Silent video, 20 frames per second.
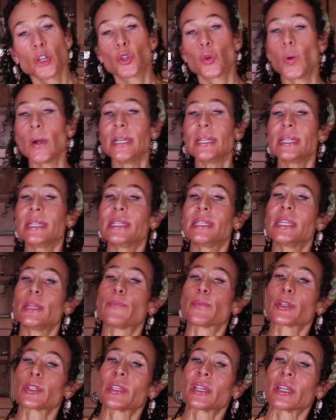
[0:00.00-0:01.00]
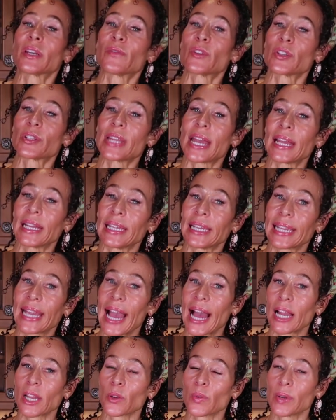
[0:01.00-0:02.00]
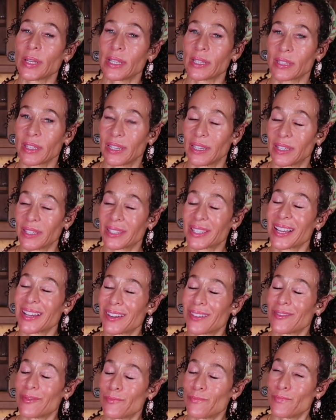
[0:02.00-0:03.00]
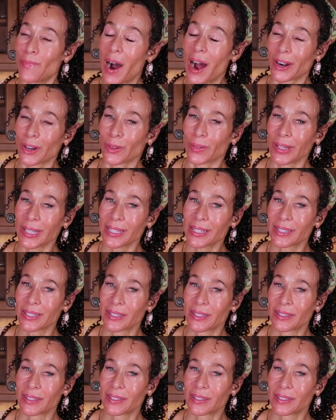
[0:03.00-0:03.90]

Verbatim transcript: 20% of your daily calories is moderate,